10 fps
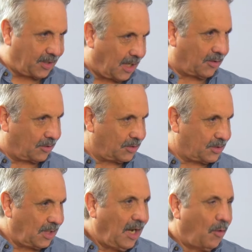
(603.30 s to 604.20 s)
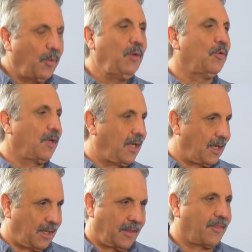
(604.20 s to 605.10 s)
colors, we will
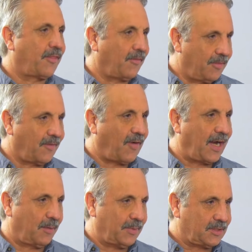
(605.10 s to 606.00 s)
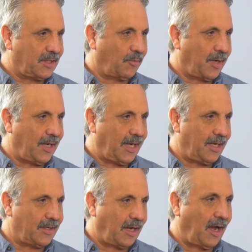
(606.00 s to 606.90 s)
get the vitamins that we
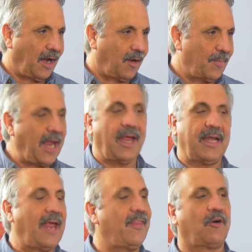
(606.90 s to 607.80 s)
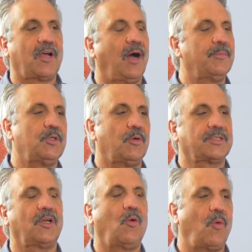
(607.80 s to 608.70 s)
need. And they'll come to
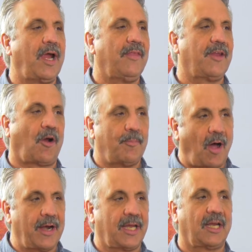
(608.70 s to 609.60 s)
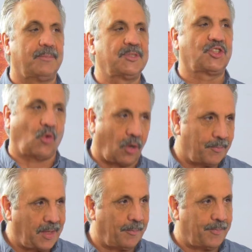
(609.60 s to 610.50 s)
us in a way that our body can
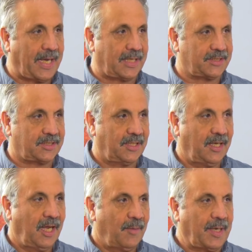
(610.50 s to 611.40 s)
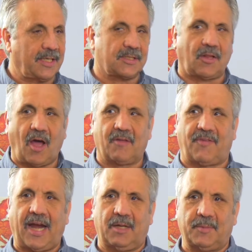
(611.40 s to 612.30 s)
absorb them best. Because a lot of
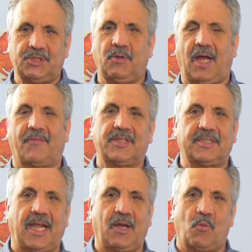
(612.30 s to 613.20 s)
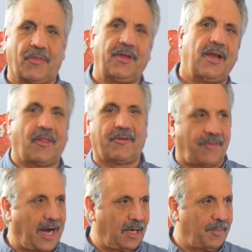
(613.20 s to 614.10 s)
vitamins you have to take with another
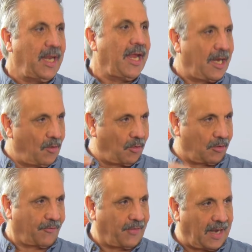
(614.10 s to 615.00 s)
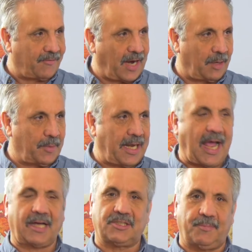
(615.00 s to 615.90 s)
vitamin in order for that vitamin to
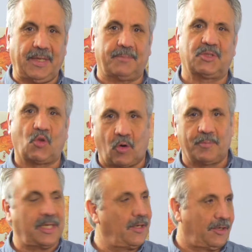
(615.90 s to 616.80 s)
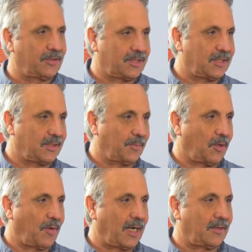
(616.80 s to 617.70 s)
actually be absorbed into your system
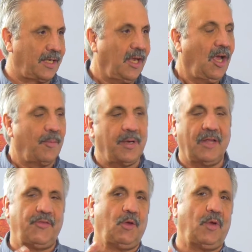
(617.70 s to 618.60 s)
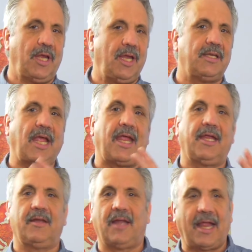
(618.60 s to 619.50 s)
correctly. But if you eat
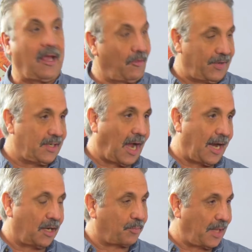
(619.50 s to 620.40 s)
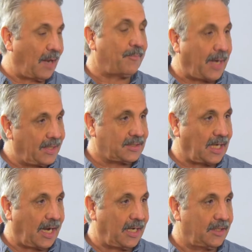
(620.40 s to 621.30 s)
a healthy diet, a plant-based
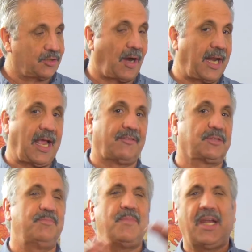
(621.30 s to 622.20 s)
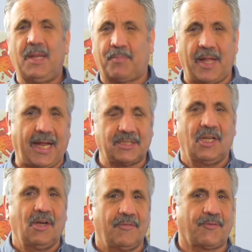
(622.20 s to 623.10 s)
diet, and try to have as many plants,
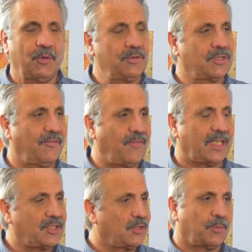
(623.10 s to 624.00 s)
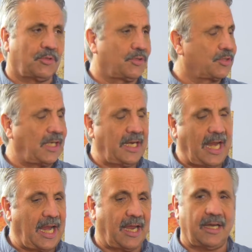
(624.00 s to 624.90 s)
fruits and vegetables
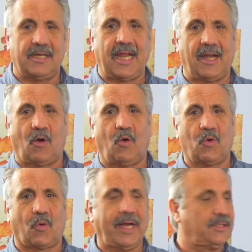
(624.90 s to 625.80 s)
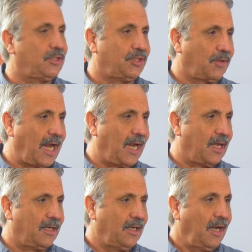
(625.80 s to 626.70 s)
and whole grains as you
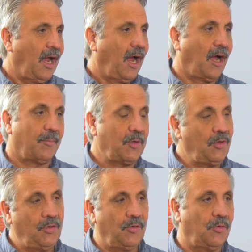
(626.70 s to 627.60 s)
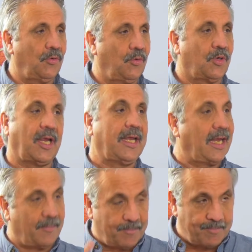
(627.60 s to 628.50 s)
can can
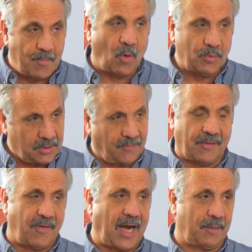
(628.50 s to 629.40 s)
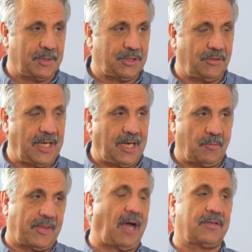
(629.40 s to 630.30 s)
get most of the vitamins you need
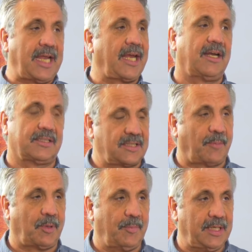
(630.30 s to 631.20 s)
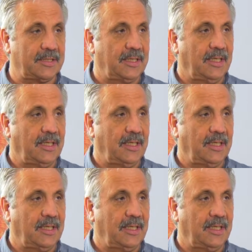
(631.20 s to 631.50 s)
without taking a supplement.